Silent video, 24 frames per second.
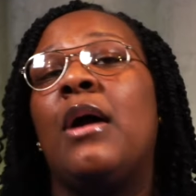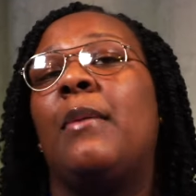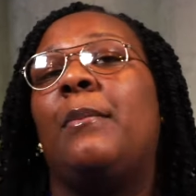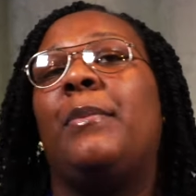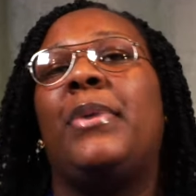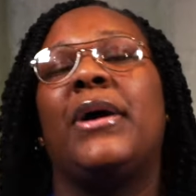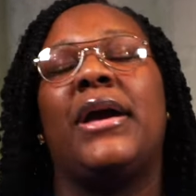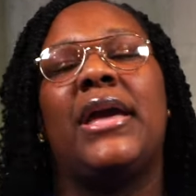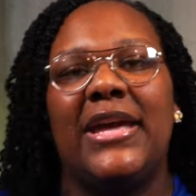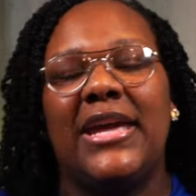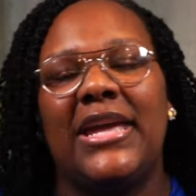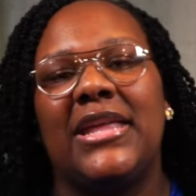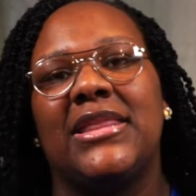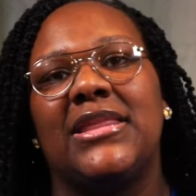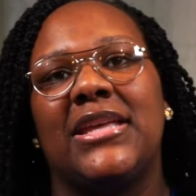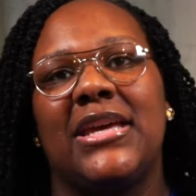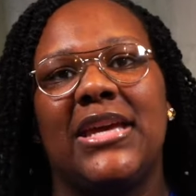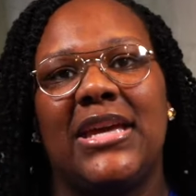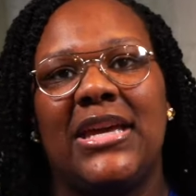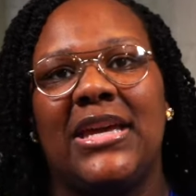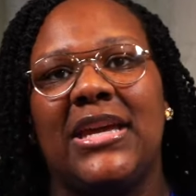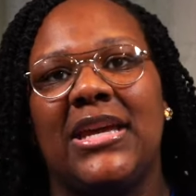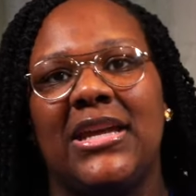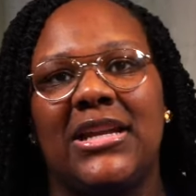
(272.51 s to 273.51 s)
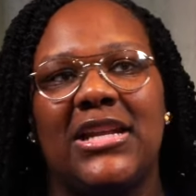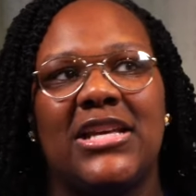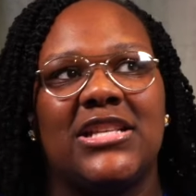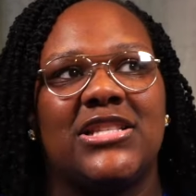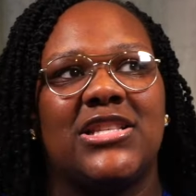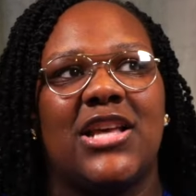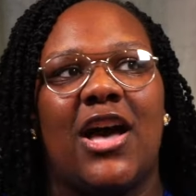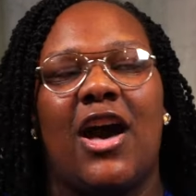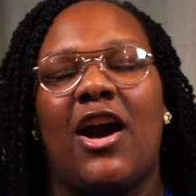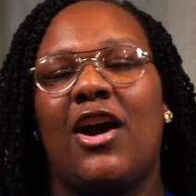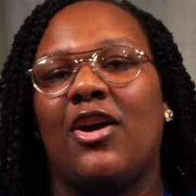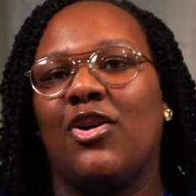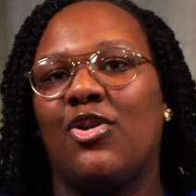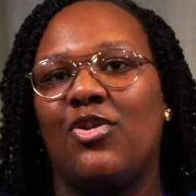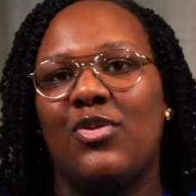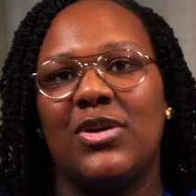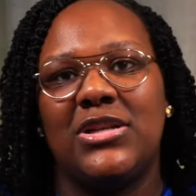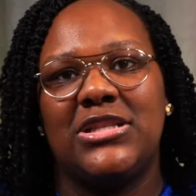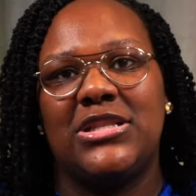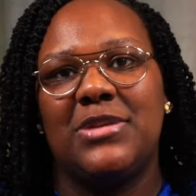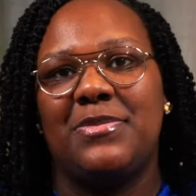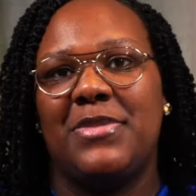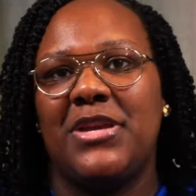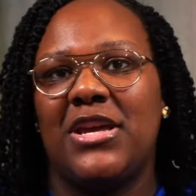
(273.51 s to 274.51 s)
But in the end, it's all
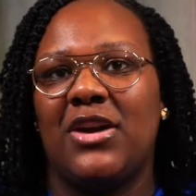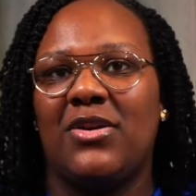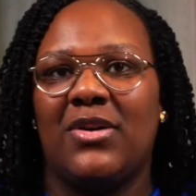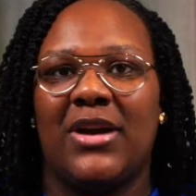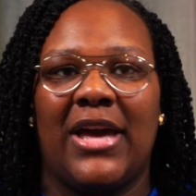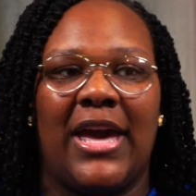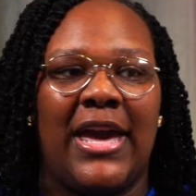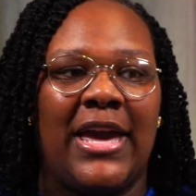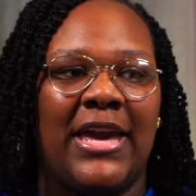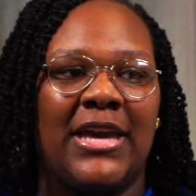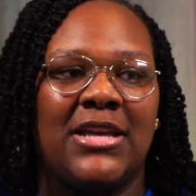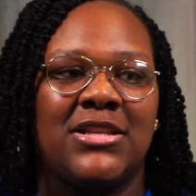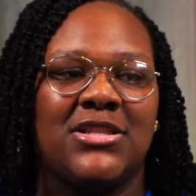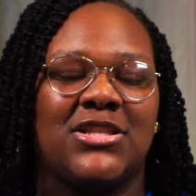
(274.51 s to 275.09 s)
going to be okay.